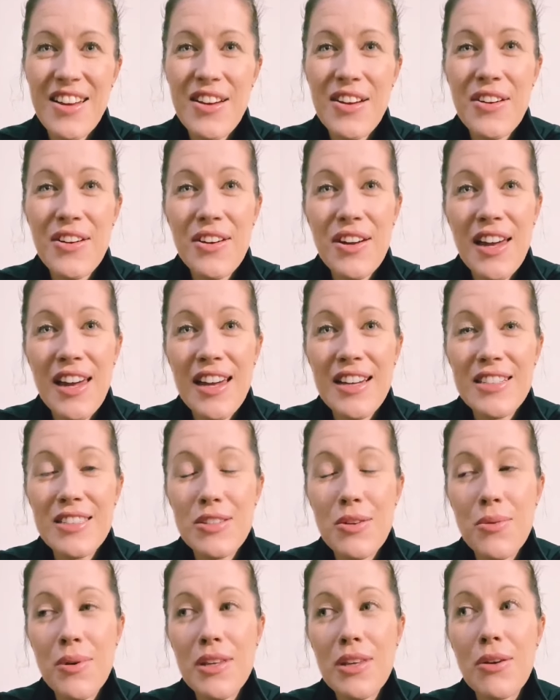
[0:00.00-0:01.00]
Okay,
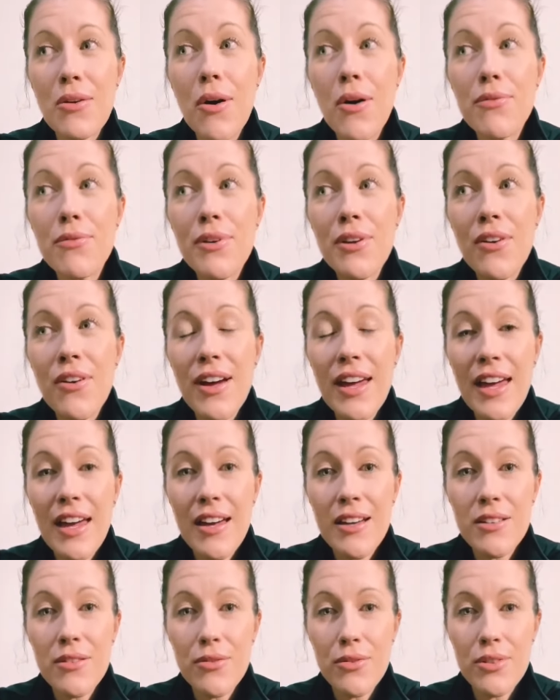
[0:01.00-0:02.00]
so when you offer your
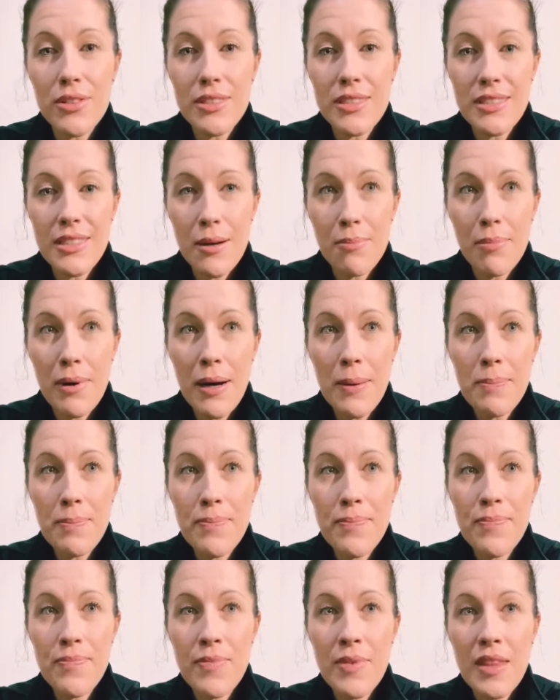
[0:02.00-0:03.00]
hand for a step up,
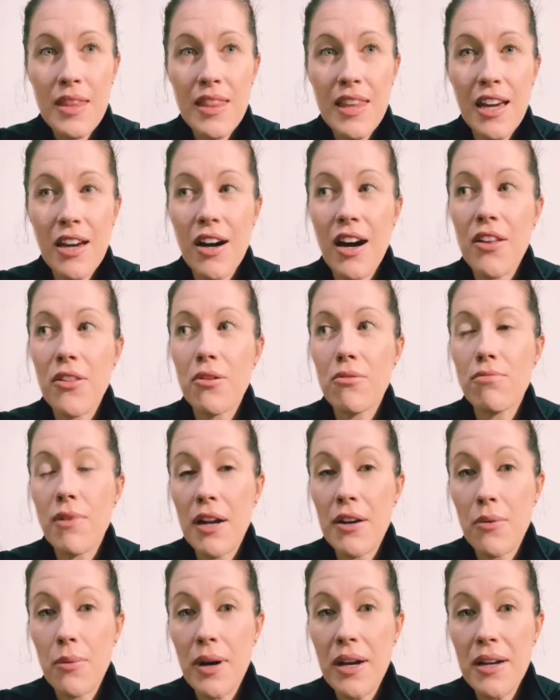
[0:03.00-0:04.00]
they either run
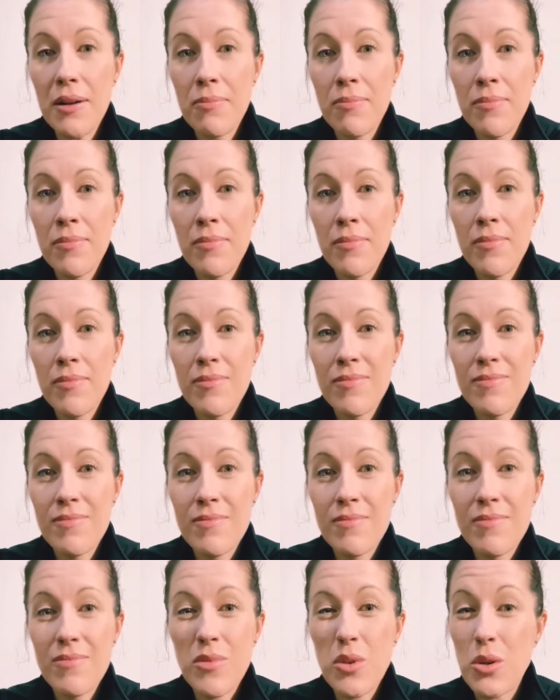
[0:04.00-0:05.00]
away,
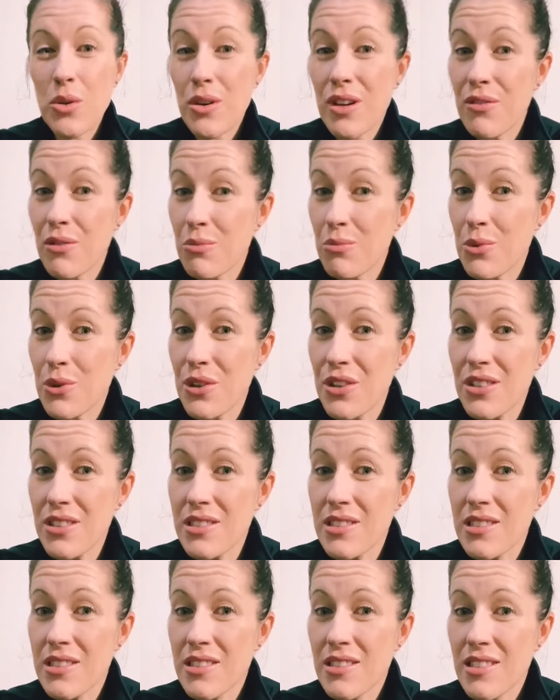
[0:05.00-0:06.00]
or even
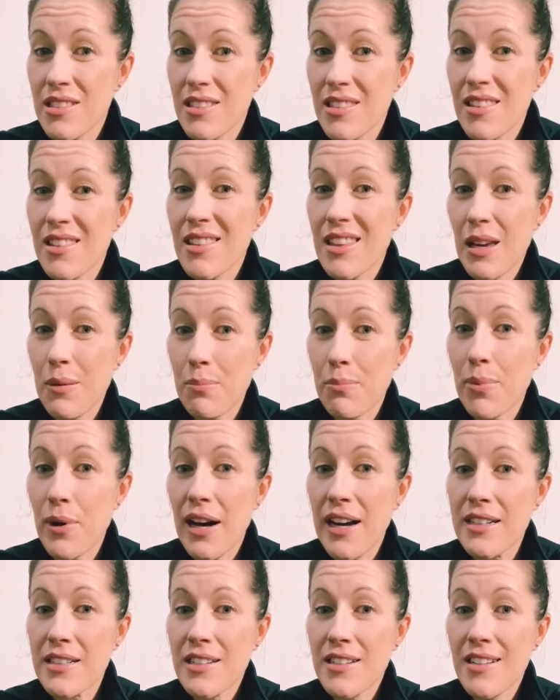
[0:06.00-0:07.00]
worse, they
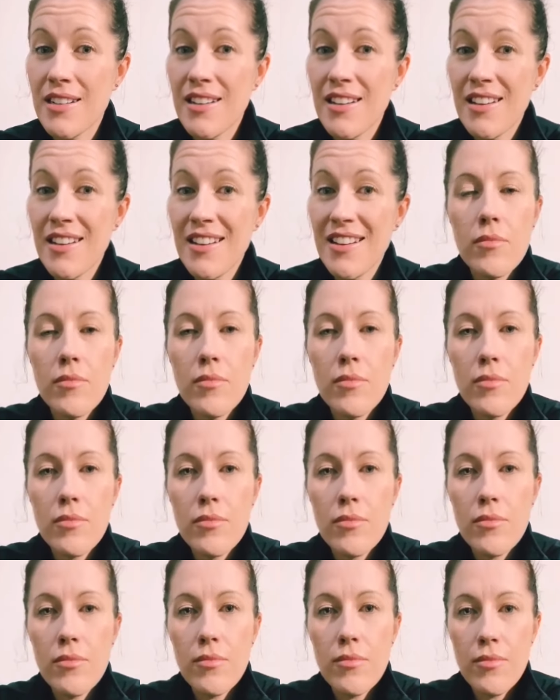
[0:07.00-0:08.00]
bite.
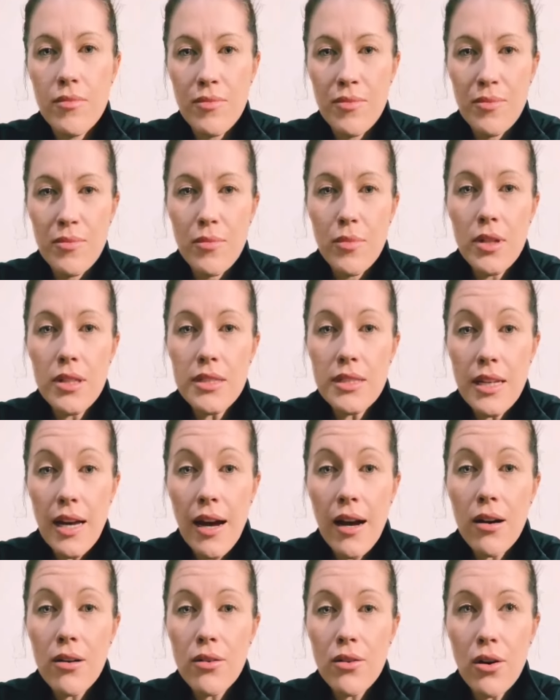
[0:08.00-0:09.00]
Well, it's
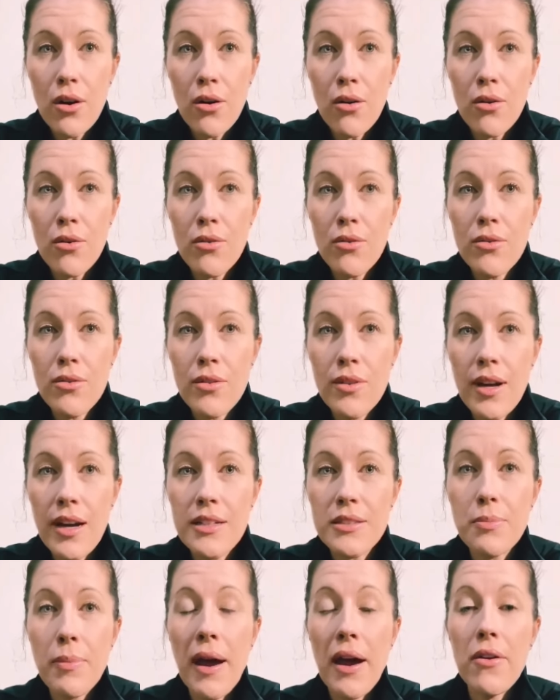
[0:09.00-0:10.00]
our goal as
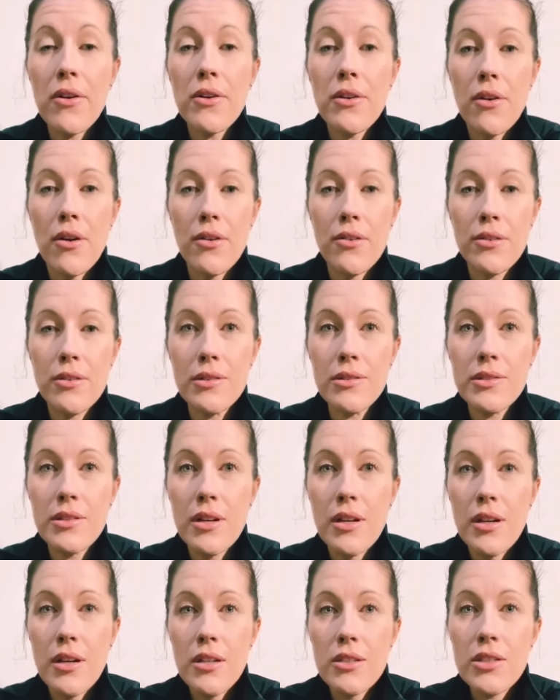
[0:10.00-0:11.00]
parrot owners
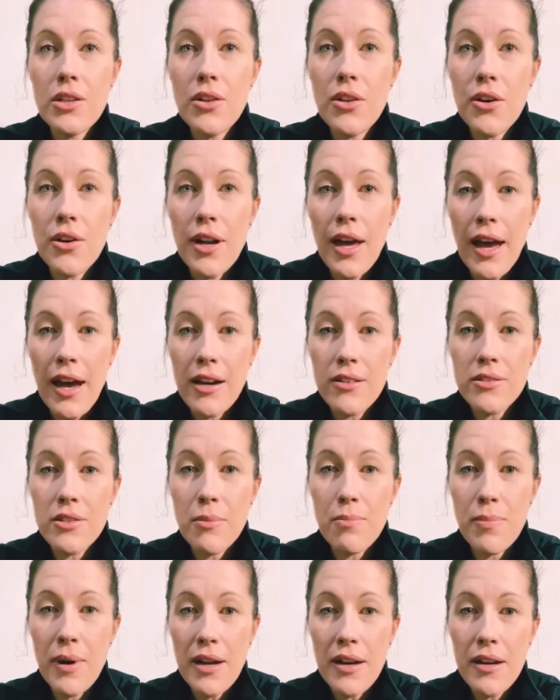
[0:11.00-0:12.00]
to learn how to
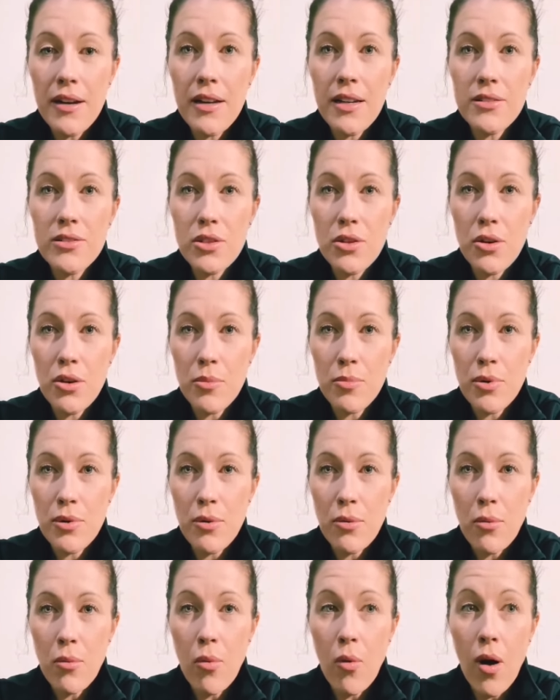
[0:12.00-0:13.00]
better interpret
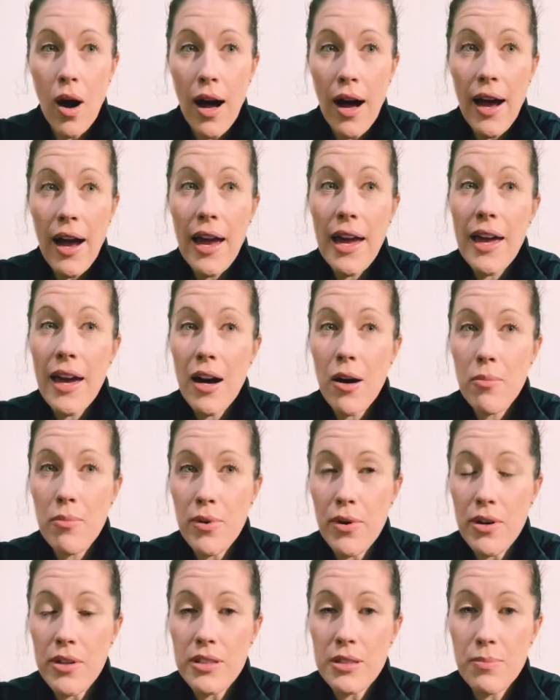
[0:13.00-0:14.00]
why our
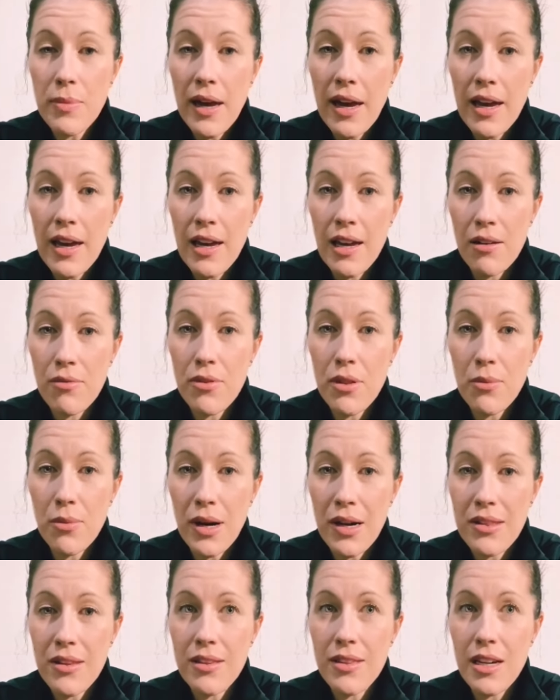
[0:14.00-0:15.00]
birds behave the way
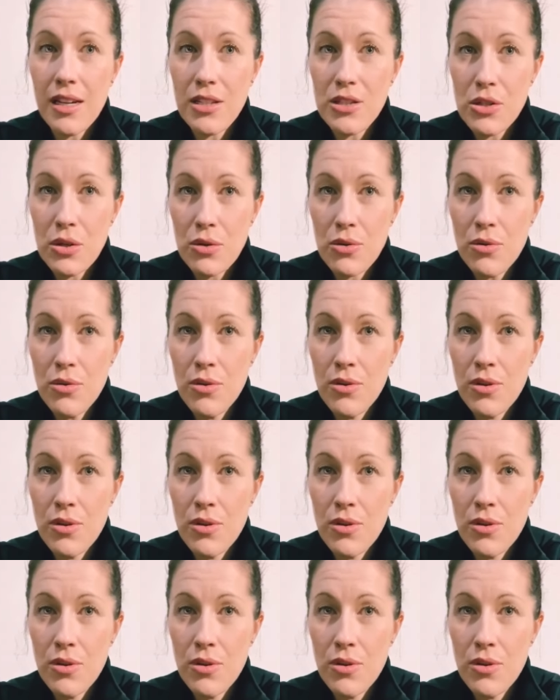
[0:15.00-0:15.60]
that they do,